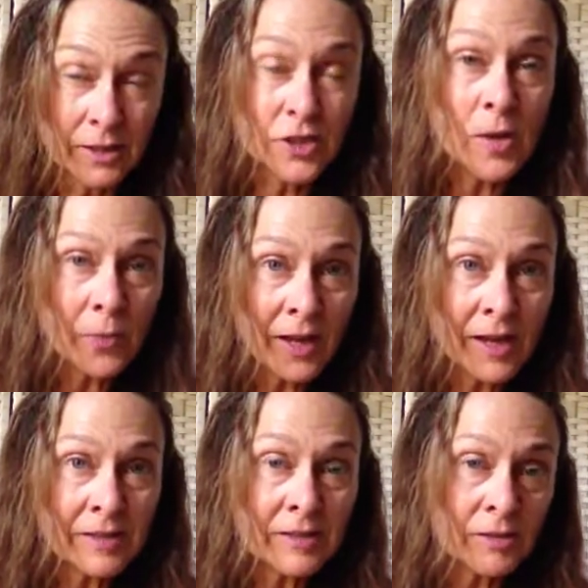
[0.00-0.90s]

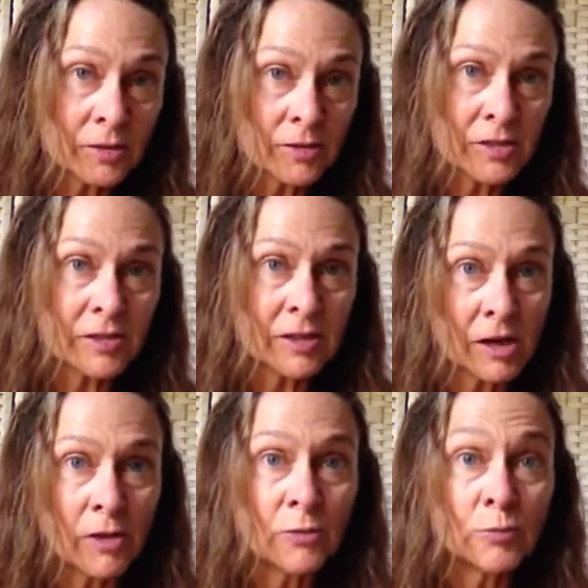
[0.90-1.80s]
Japan still uses the
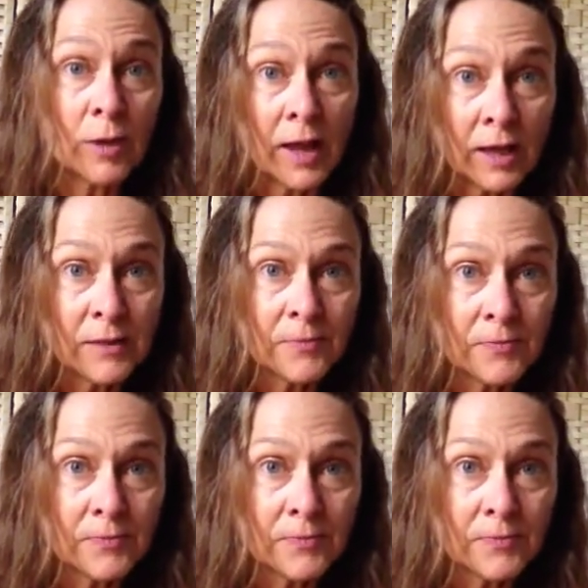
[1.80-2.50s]
color red